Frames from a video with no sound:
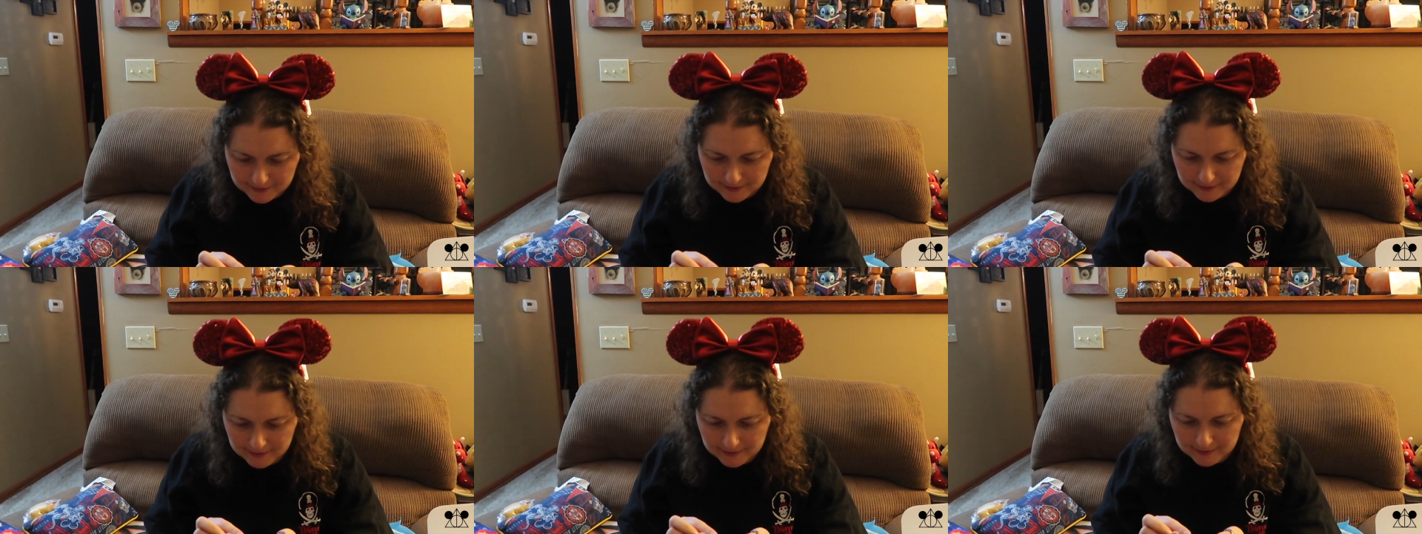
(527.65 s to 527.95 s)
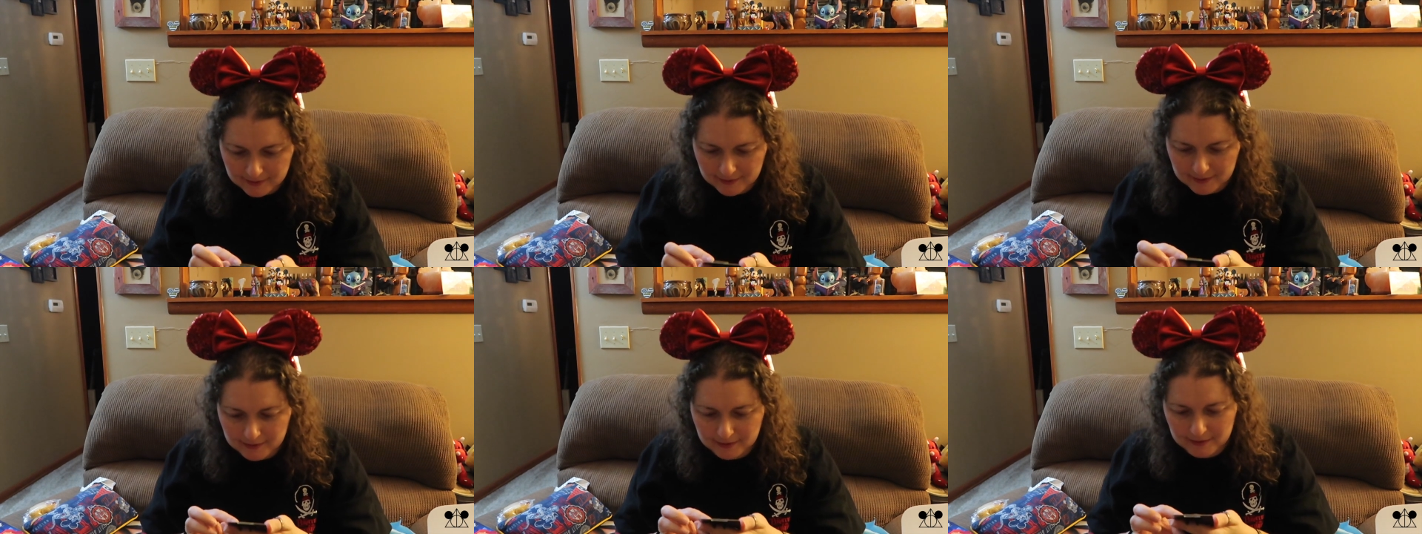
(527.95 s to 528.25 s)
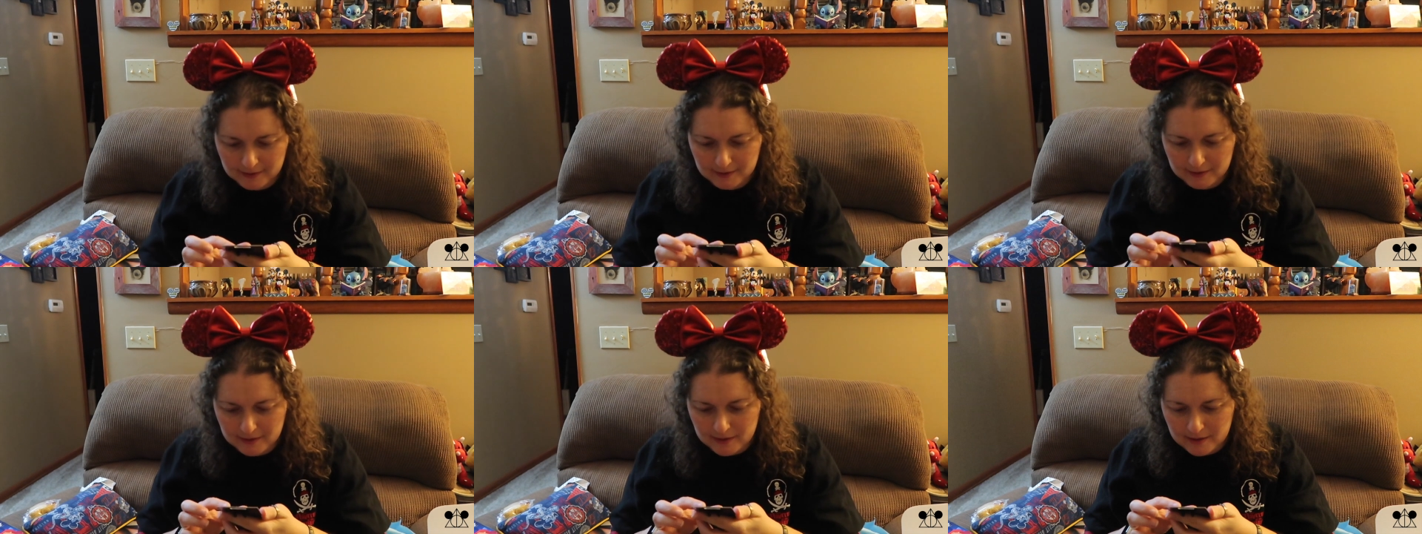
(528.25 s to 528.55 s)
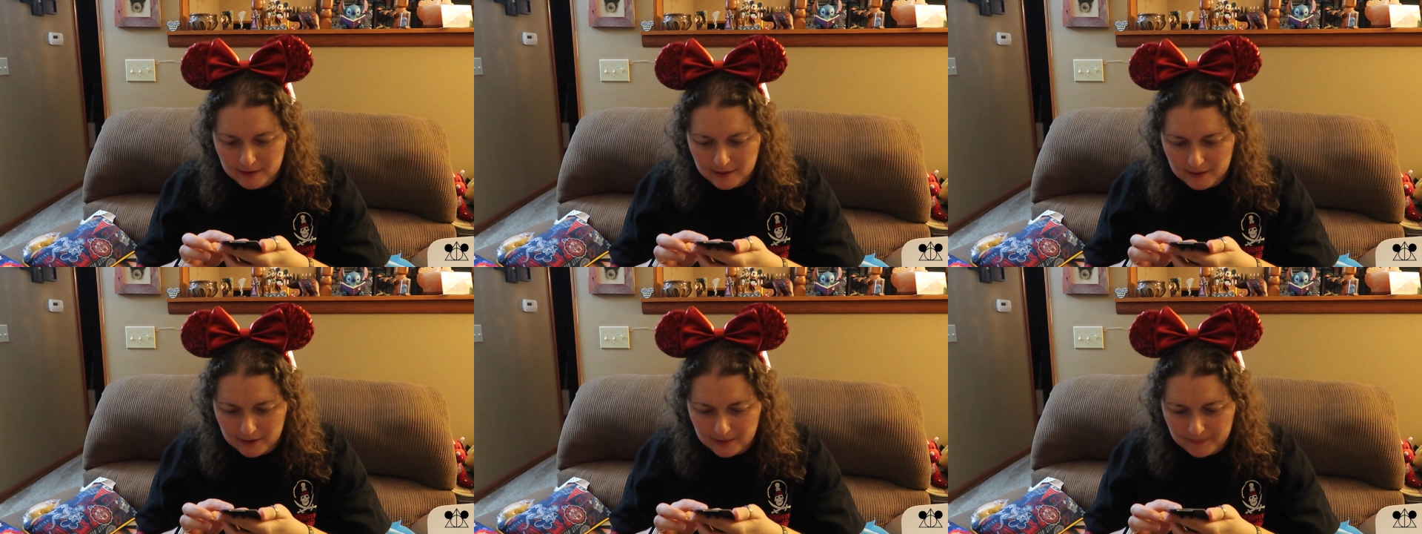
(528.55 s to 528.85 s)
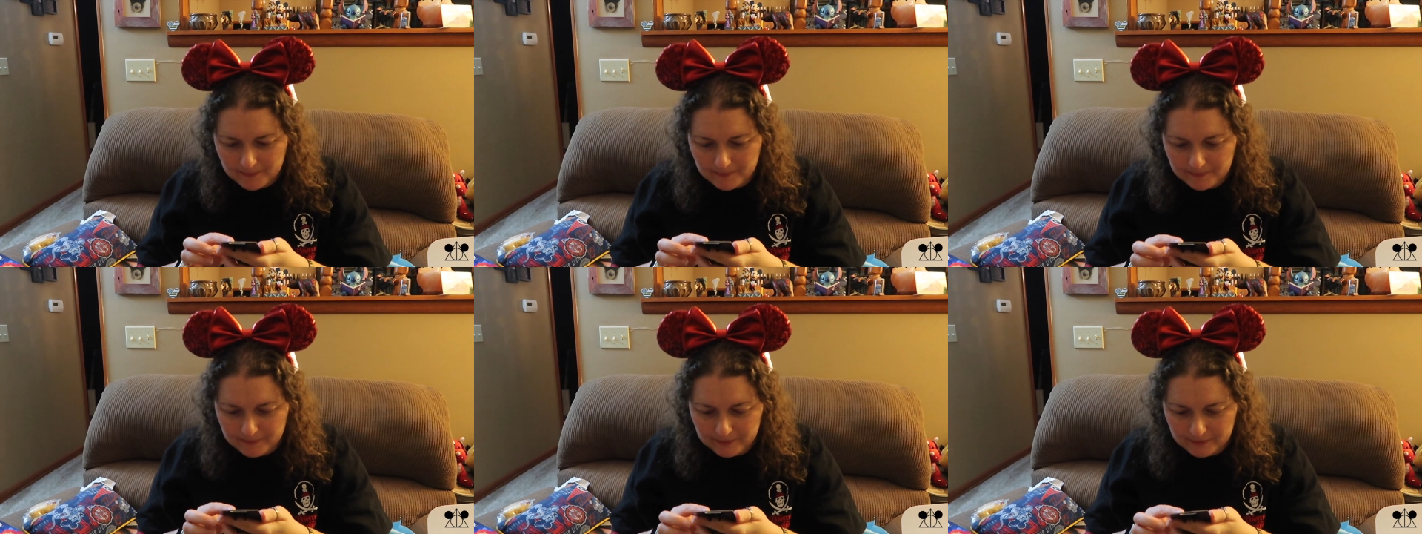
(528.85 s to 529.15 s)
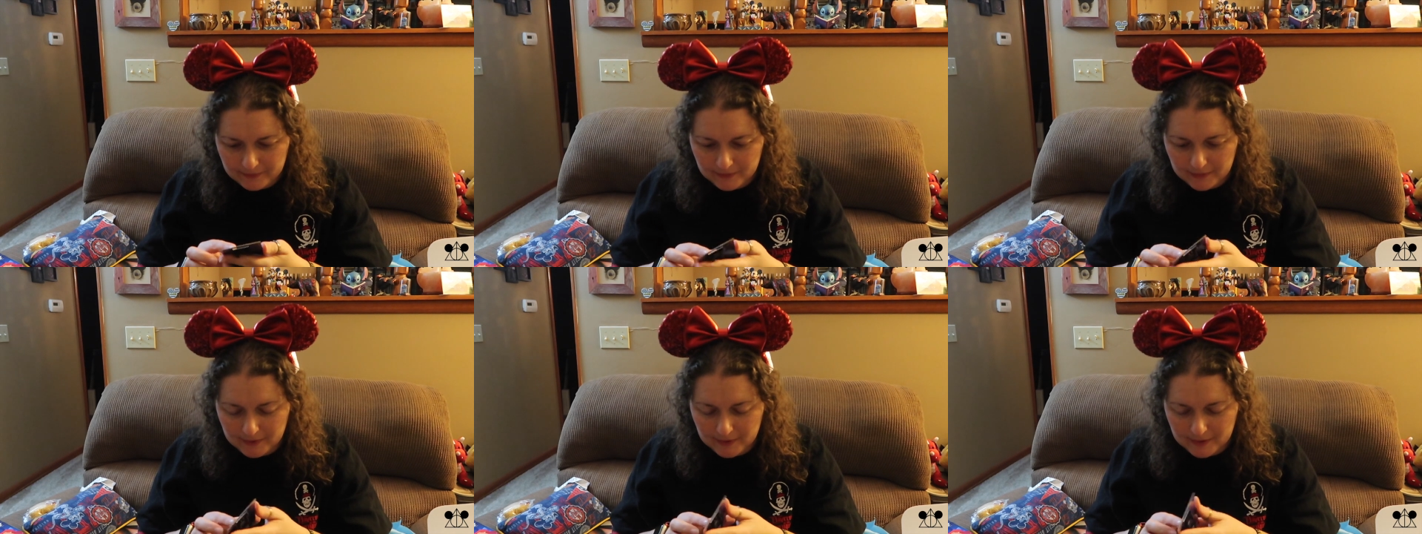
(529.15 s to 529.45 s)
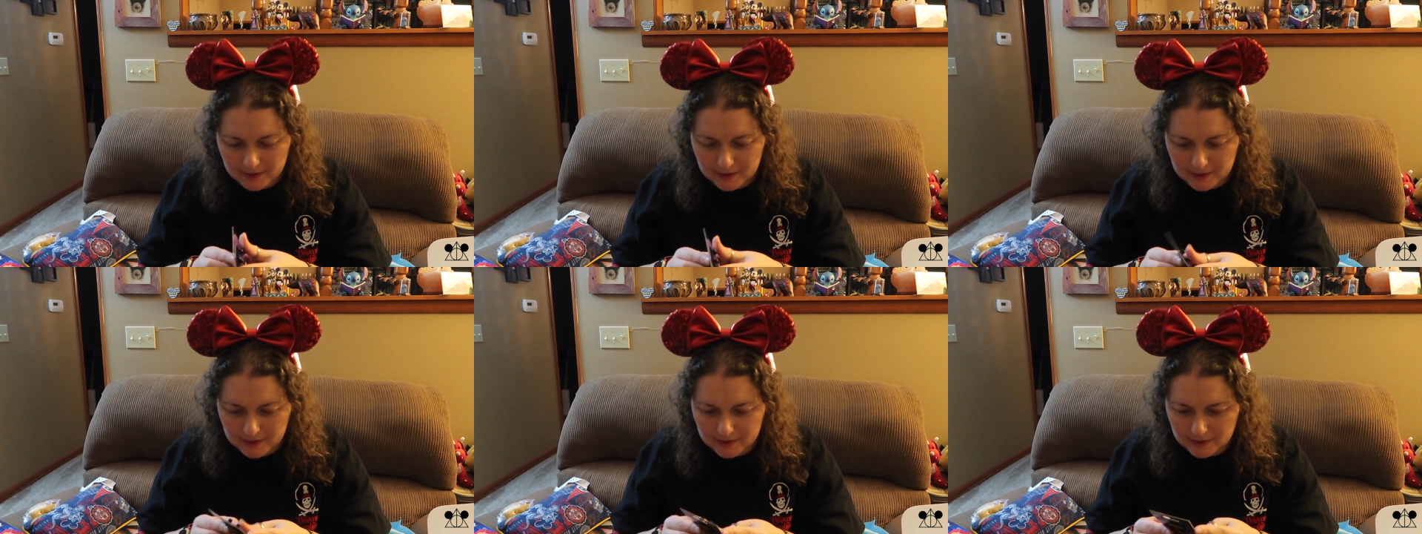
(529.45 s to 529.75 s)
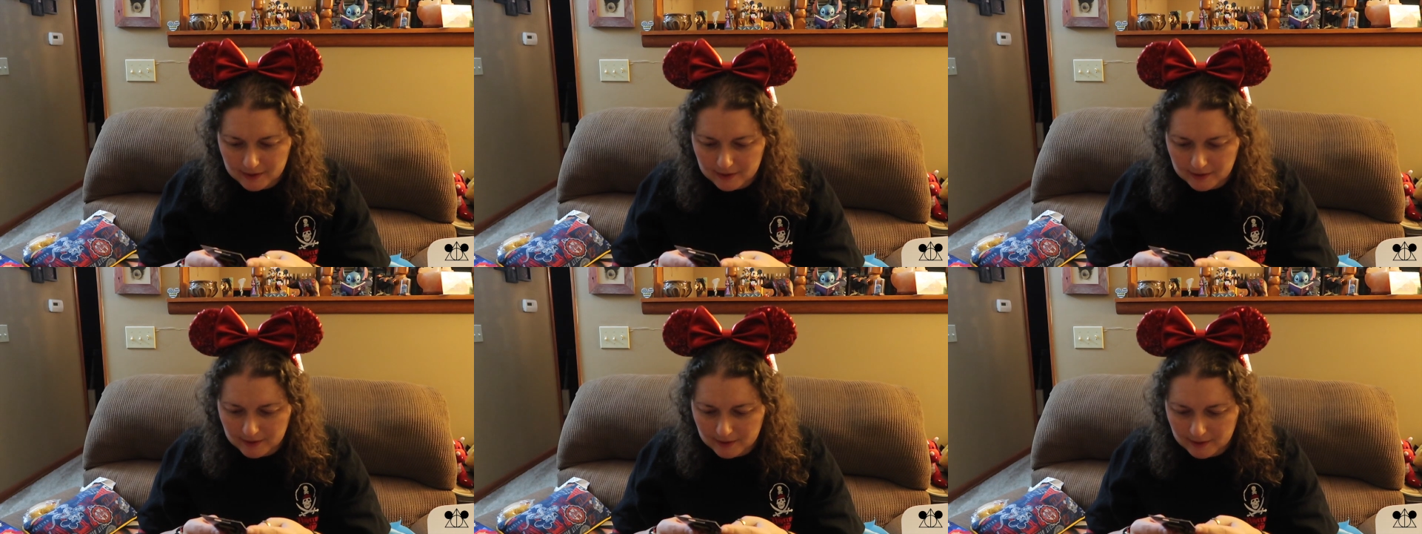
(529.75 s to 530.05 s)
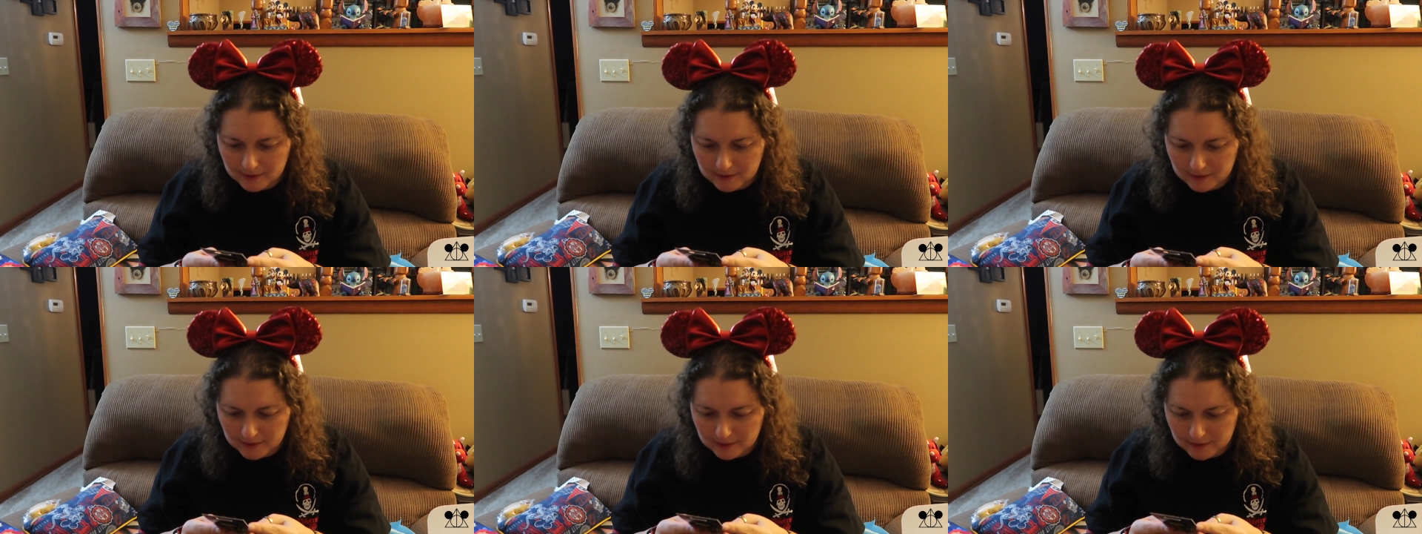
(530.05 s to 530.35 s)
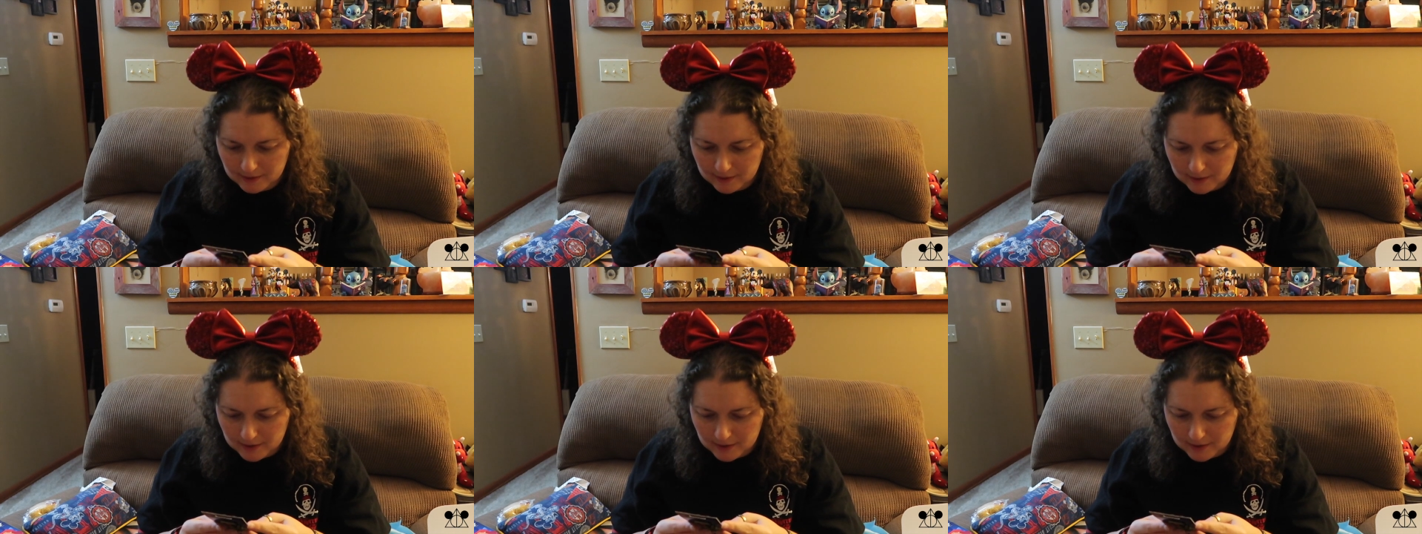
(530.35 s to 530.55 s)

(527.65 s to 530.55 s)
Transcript: Nothing is said.